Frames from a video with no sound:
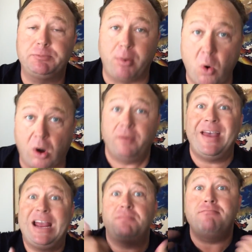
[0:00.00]
us poor.
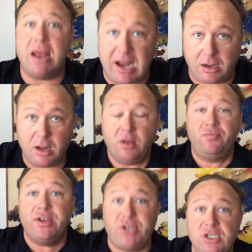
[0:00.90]
They admit it.
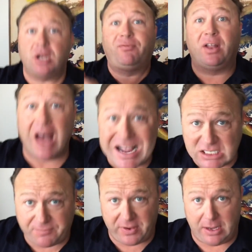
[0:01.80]
This is their
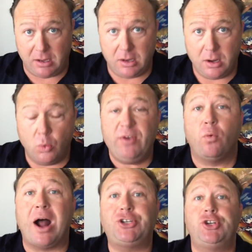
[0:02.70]
philosophy.
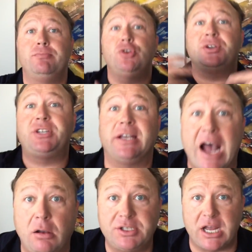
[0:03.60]
We've watched them do this in
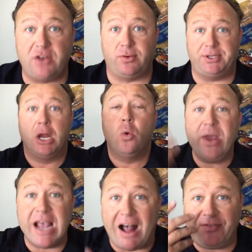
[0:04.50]
countless countries.
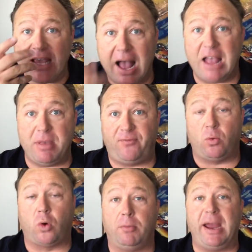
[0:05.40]
We got the IMF
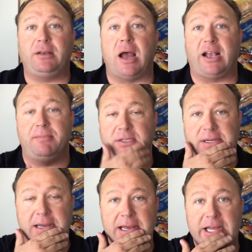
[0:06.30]
and World Bank
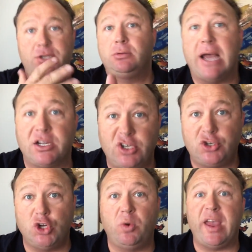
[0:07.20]
documents in
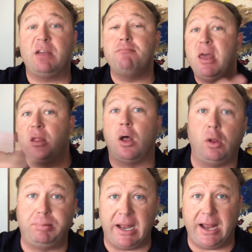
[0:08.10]
2002 where they admitted the
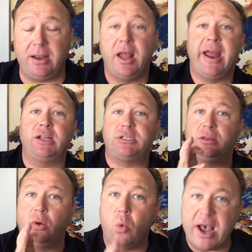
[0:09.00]
whole plan and
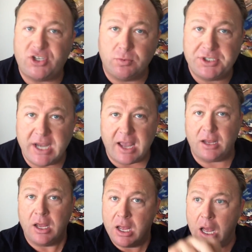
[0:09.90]
said the West was
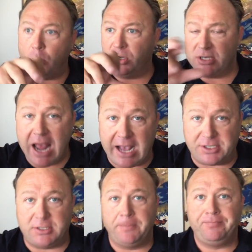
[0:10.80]
yet uh, was
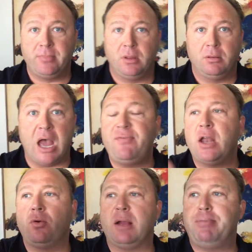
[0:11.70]
next. I've
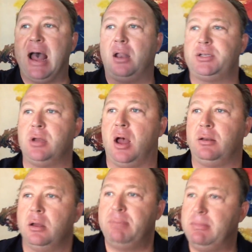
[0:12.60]
had Greg Palast
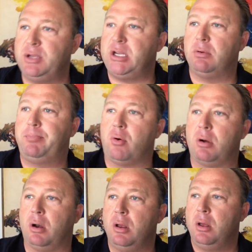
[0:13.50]
on, BBC
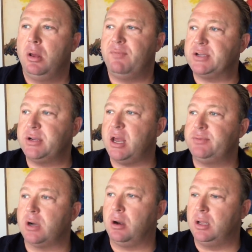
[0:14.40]
reporter,
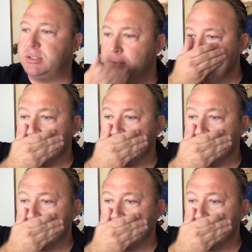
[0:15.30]
investigative journalist,